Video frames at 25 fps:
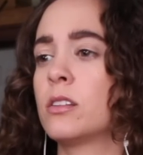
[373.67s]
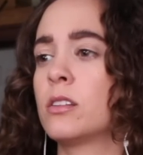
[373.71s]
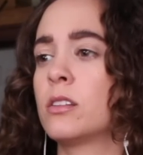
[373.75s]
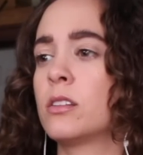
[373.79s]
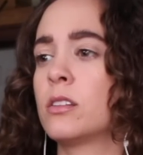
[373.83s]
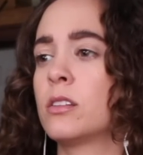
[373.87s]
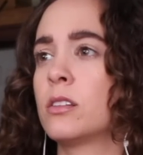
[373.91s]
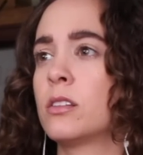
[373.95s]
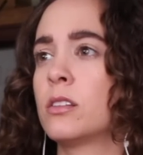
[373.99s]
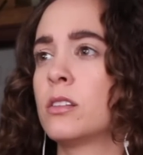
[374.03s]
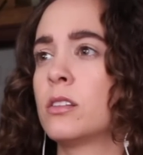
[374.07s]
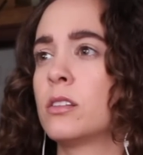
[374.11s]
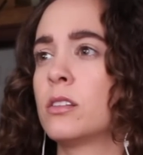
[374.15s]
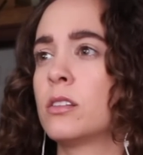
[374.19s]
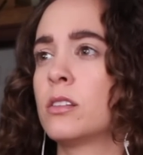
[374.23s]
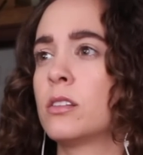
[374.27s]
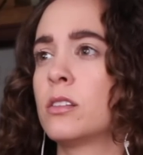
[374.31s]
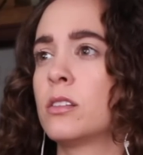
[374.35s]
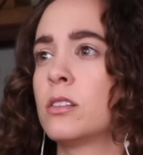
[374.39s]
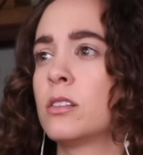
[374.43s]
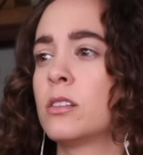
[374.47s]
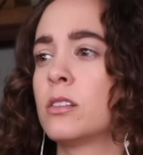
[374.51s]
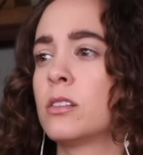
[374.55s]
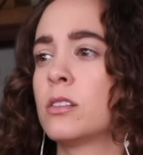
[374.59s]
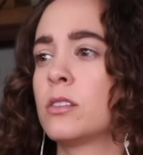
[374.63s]
That was the
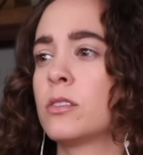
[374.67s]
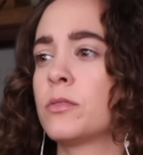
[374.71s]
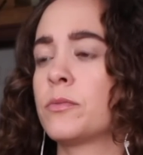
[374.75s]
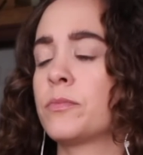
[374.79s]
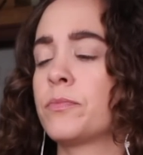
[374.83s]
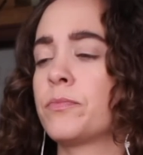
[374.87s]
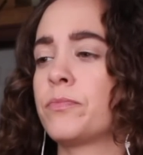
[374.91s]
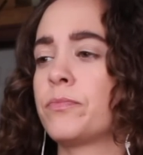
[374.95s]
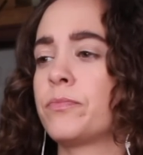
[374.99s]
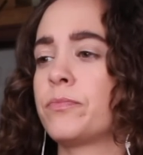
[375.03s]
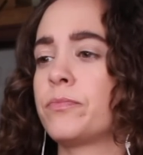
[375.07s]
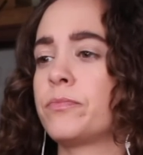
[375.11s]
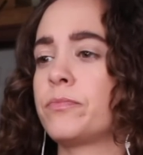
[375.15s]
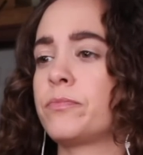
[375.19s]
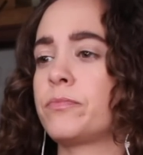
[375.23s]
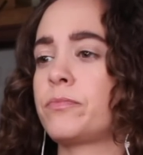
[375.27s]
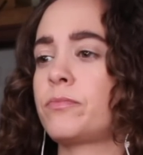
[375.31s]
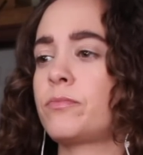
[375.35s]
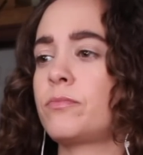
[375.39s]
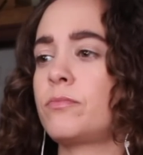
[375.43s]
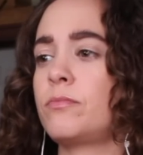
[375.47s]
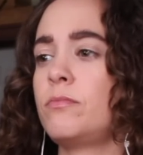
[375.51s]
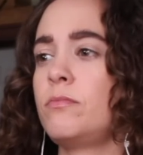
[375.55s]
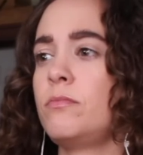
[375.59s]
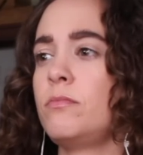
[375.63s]
first time I had ever
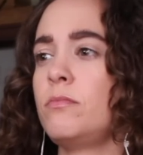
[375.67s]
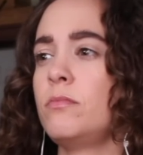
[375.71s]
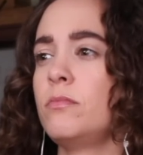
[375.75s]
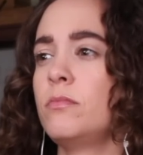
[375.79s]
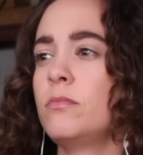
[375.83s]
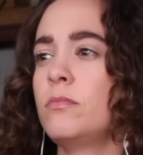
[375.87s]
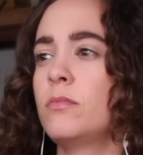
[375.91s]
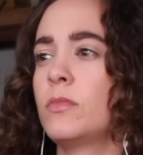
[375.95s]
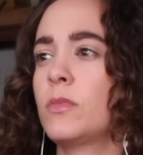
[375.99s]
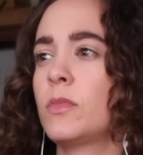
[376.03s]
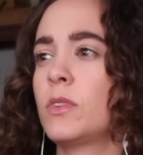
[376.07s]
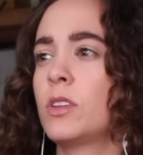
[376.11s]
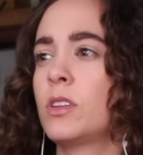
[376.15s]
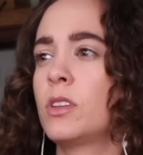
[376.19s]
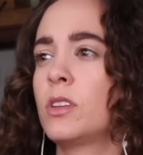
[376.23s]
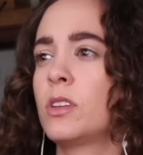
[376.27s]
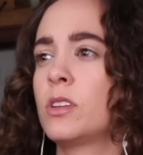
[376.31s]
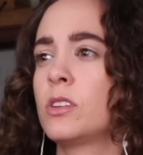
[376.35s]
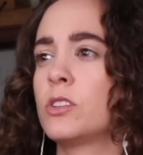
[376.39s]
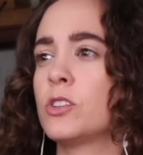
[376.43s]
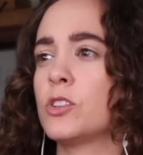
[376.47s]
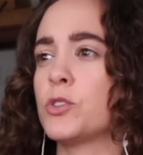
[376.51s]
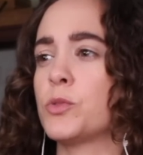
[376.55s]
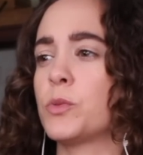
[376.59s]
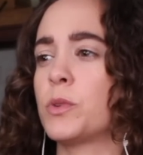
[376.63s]
seen anyone shot.
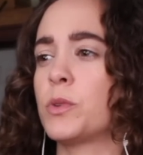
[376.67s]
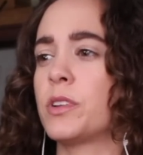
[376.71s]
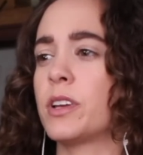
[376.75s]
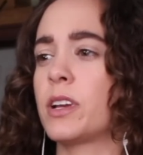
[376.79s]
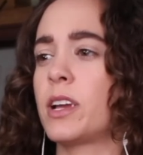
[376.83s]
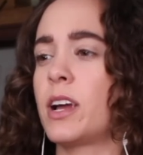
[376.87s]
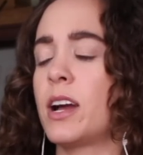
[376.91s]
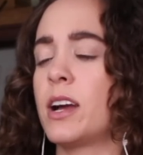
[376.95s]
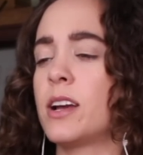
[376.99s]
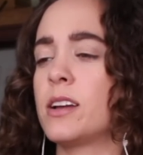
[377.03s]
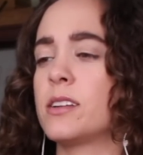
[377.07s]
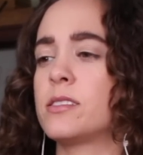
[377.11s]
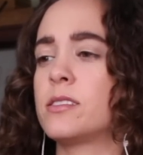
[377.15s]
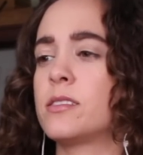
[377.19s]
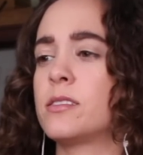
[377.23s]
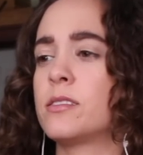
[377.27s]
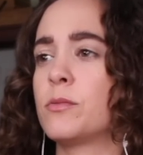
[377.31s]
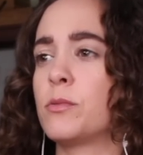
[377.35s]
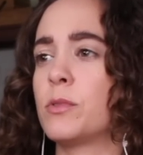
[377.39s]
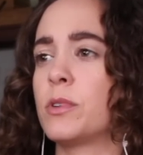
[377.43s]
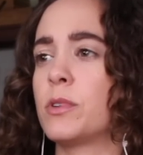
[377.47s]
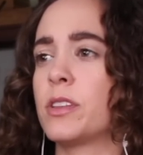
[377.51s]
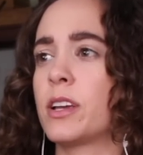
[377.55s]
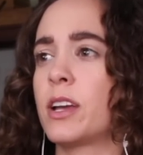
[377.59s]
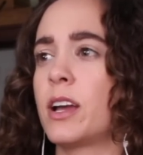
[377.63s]
Just one of the guys?
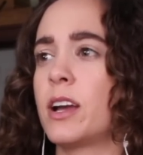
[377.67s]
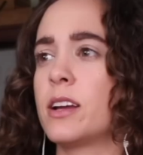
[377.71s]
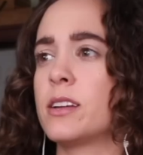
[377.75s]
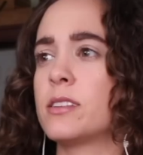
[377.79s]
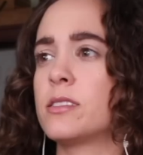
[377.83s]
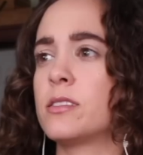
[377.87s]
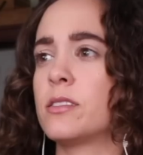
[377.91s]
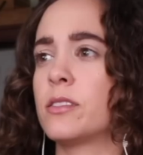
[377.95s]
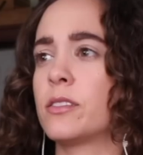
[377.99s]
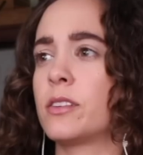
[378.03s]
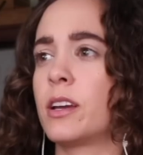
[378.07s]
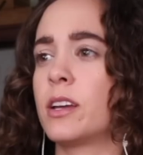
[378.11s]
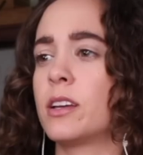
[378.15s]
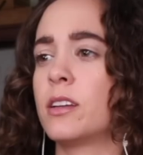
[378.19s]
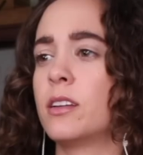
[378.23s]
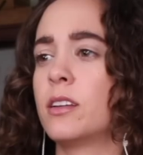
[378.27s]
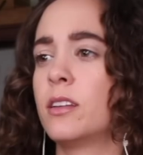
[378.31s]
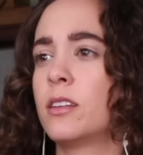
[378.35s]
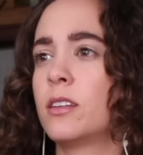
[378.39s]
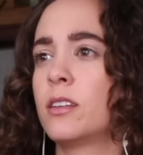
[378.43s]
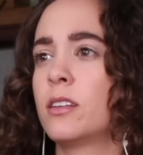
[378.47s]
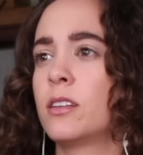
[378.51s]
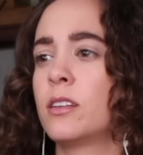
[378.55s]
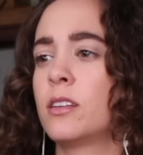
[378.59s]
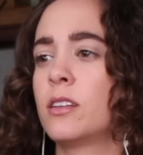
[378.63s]
One of the guys? Okay.
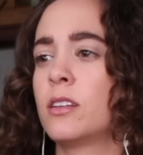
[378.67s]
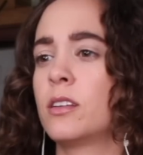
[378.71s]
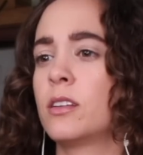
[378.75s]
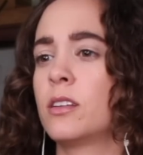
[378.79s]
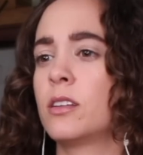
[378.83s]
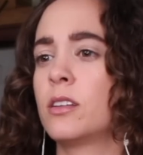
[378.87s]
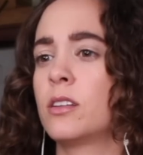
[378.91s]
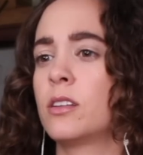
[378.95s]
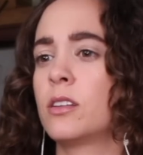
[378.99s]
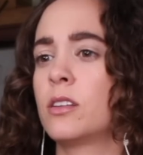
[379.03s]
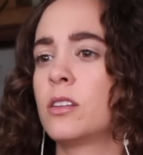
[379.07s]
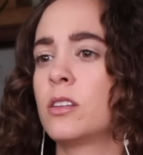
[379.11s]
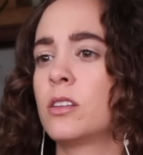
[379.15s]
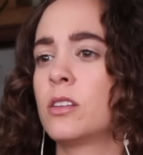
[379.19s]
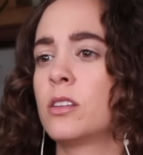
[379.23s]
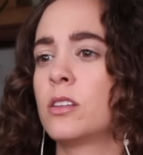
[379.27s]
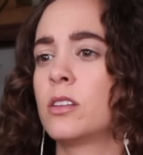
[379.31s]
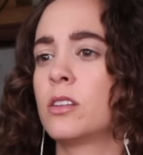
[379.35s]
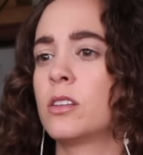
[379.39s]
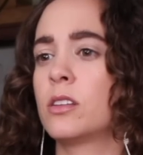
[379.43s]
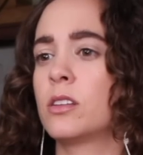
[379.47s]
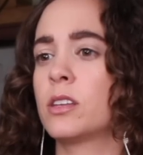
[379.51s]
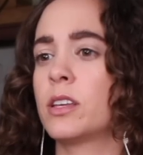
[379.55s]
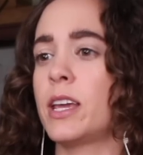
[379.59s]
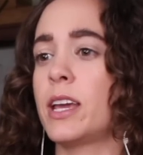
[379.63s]
Can't have that in
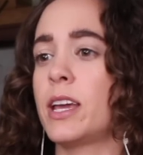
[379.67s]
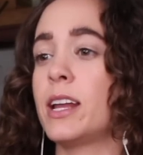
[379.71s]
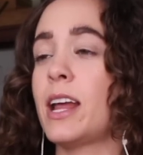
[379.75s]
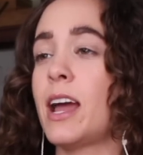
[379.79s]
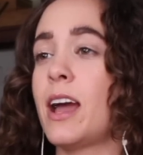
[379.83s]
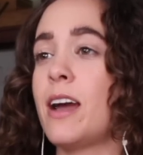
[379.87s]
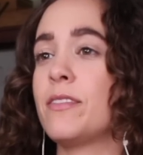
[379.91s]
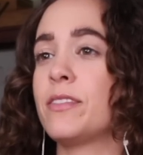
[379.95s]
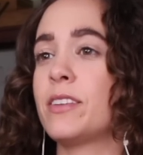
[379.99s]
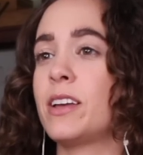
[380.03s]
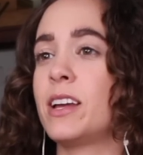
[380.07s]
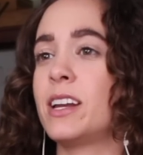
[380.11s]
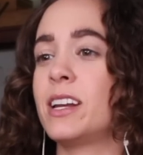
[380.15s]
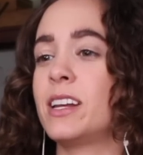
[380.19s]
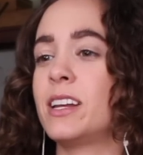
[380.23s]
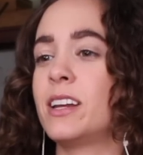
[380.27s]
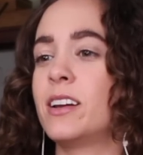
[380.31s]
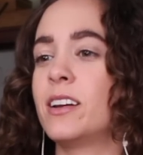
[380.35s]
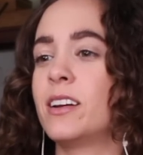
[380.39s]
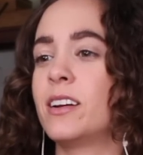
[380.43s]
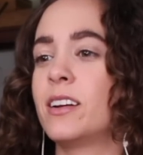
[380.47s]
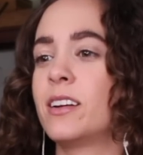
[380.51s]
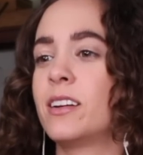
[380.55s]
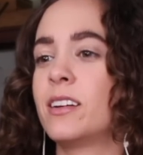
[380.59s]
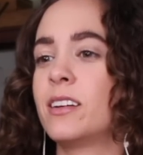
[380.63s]
here. Can't have that in
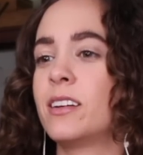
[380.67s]
here.